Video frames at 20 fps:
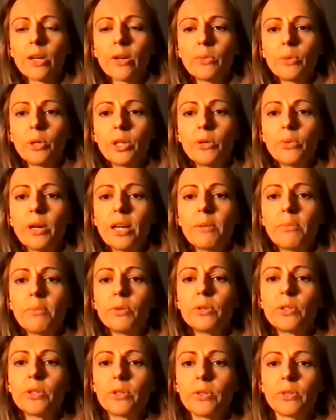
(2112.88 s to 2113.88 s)
Were you
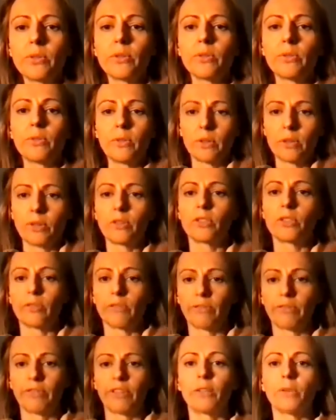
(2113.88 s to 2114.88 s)
able to
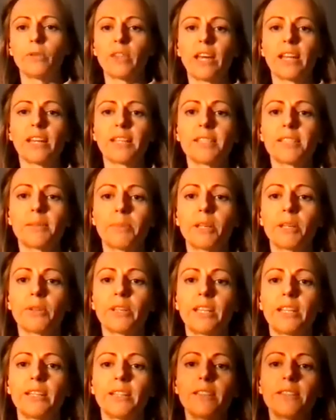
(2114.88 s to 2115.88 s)
feel that
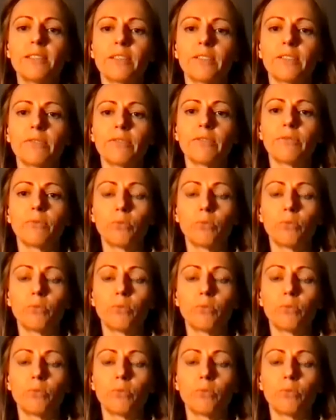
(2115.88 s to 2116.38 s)
experience of